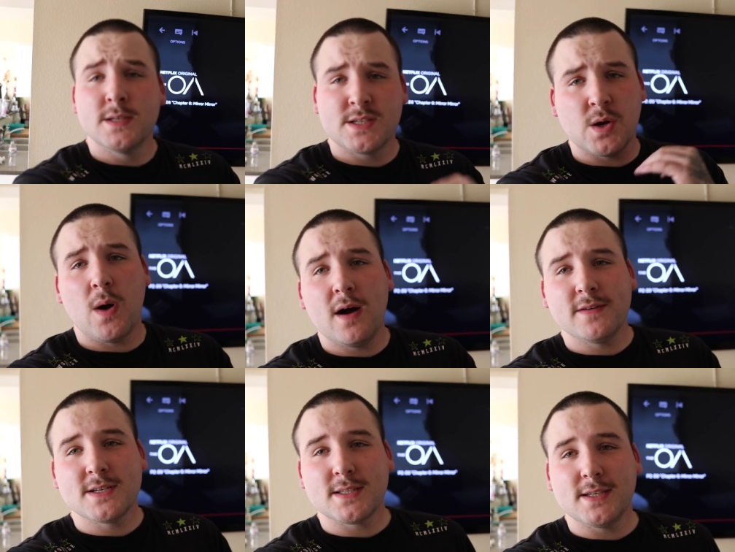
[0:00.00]
So
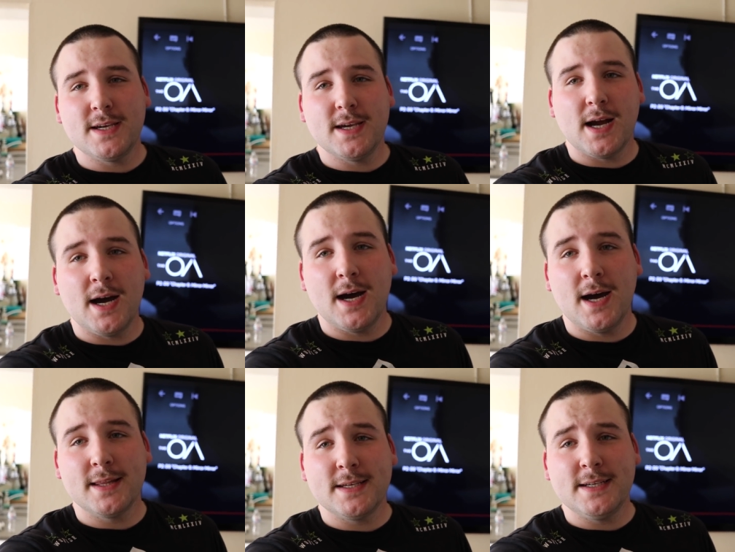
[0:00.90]
obviously
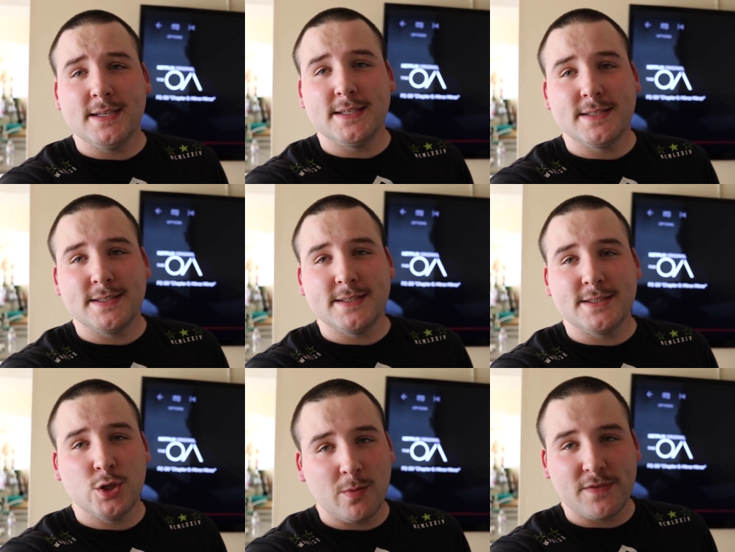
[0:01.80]
uh, the
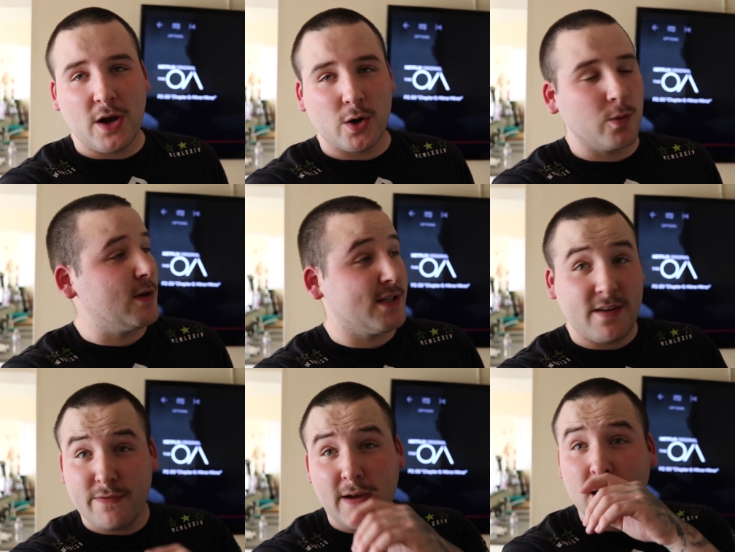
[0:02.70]
Tube of Terror was
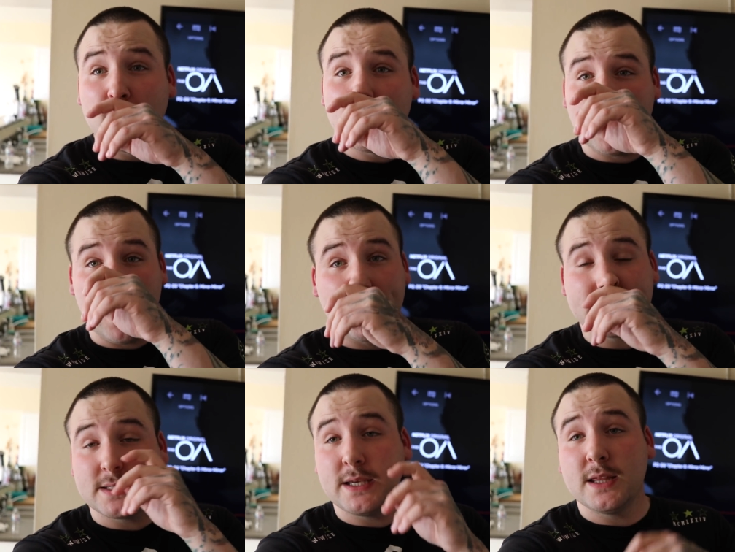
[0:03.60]
a fail.
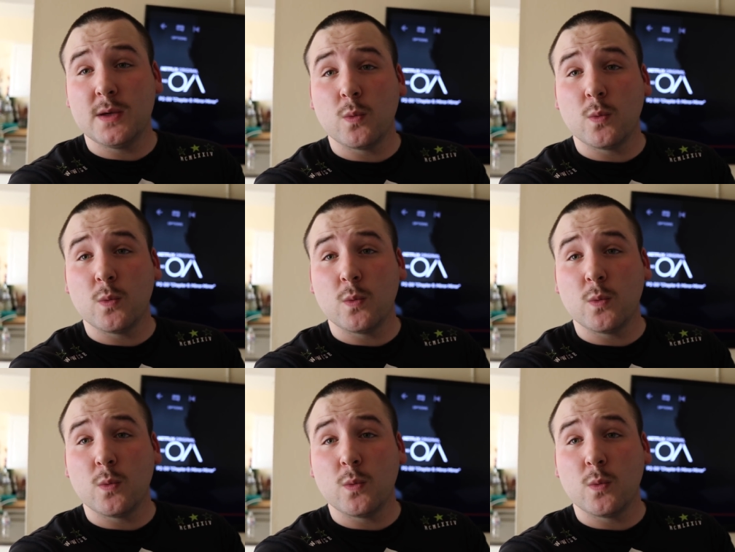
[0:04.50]
Honestly, the